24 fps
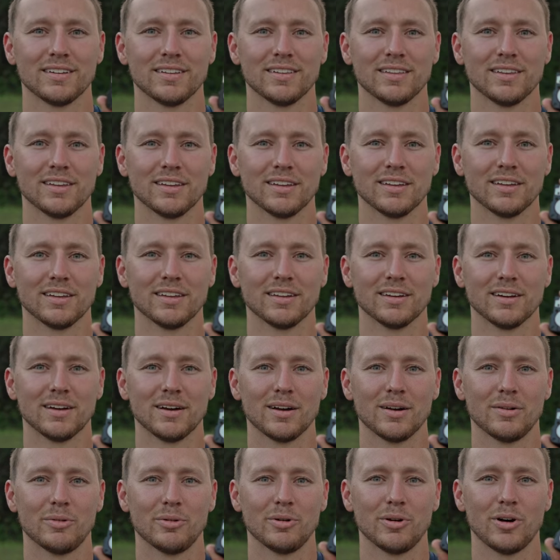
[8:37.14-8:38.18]
the
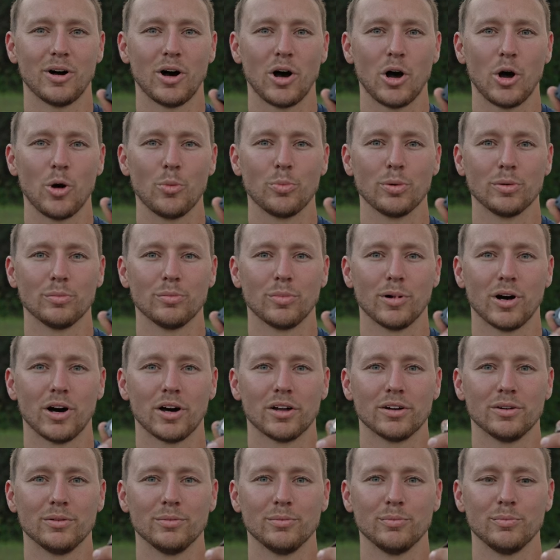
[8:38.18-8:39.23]
open
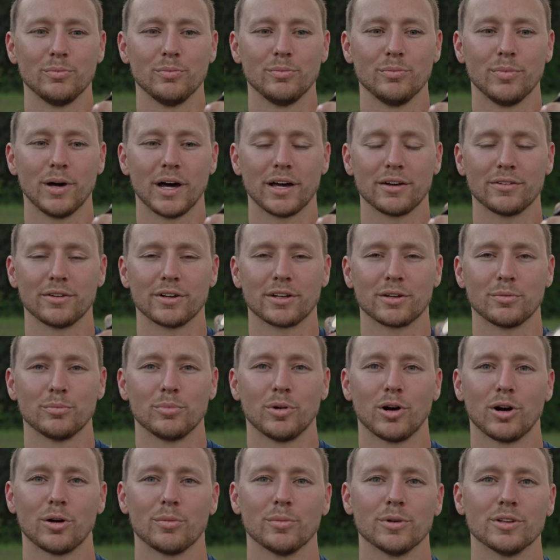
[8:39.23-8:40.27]
bottom battery
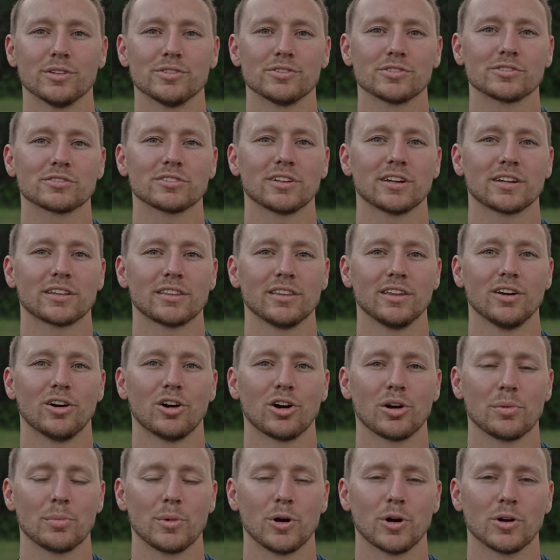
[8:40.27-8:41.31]
compartment, just like the
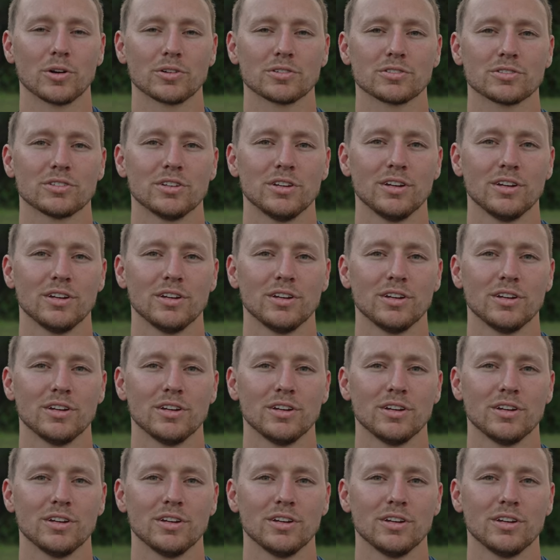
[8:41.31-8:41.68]
RMRs.